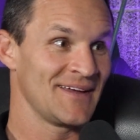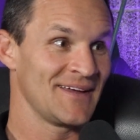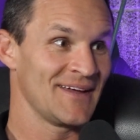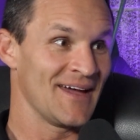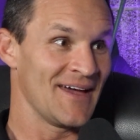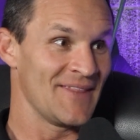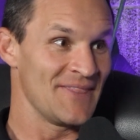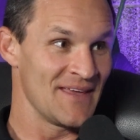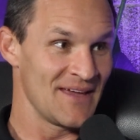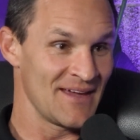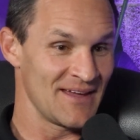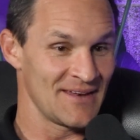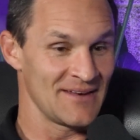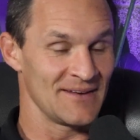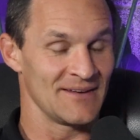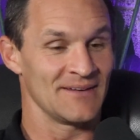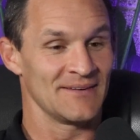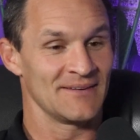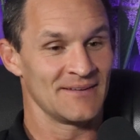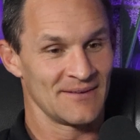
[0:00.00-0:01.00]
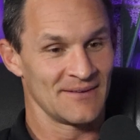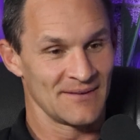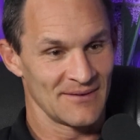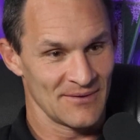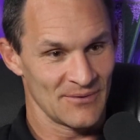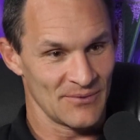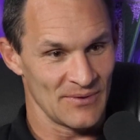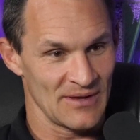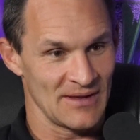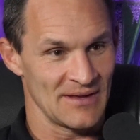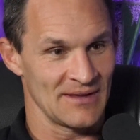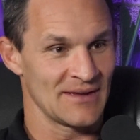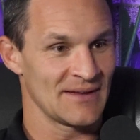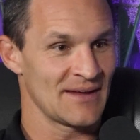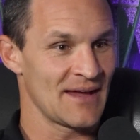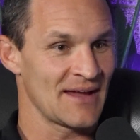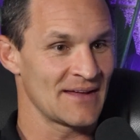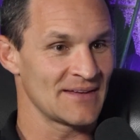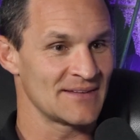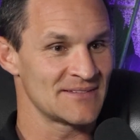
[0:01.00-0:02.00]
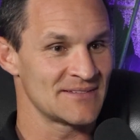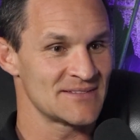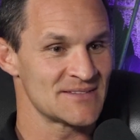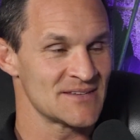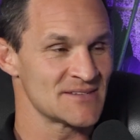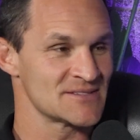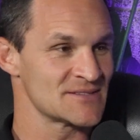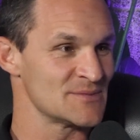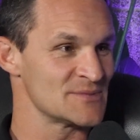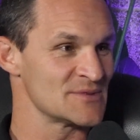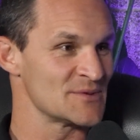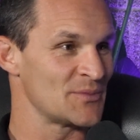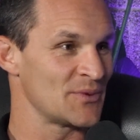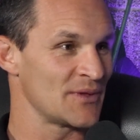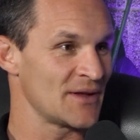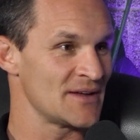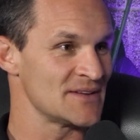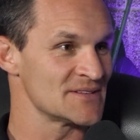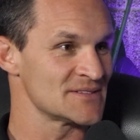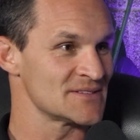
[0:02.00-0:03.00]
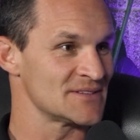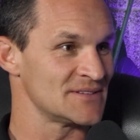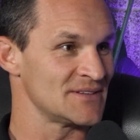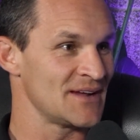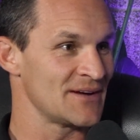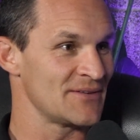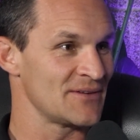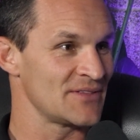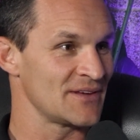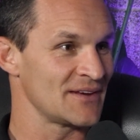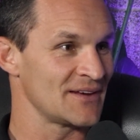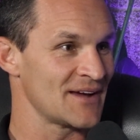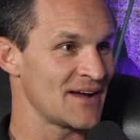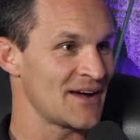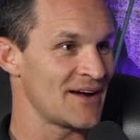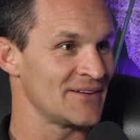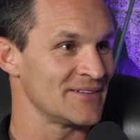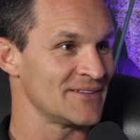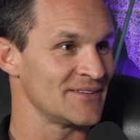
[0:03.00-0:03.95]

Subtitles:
And then we had systems in place and everything dialed.